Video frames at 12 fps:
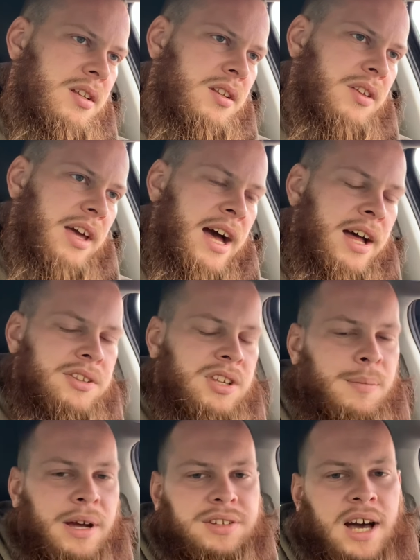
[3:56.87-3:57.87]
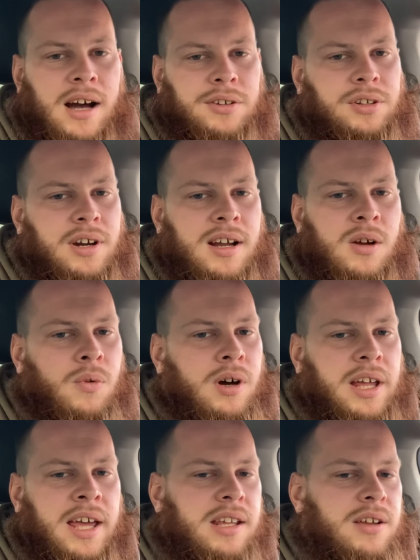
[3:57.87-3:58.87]
Like, I tell my doctor, I don't
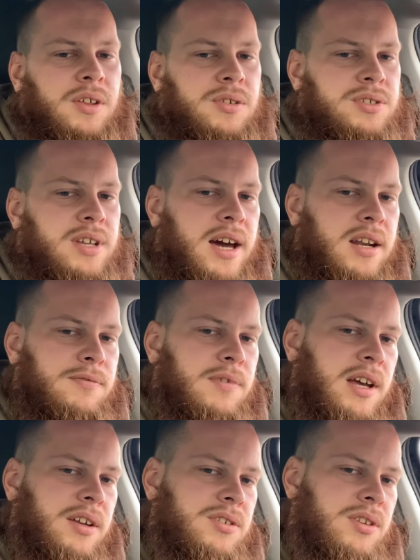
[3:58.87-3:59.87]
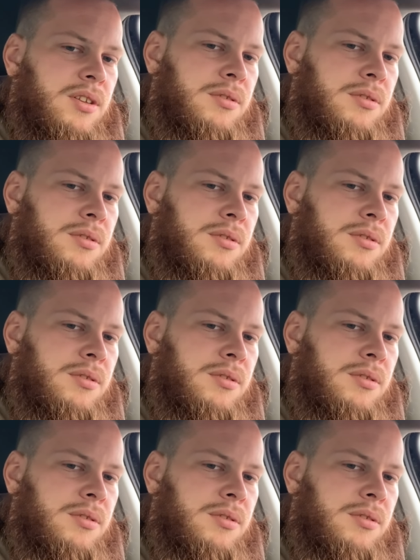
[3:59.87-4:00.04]
want any of those side effects. The,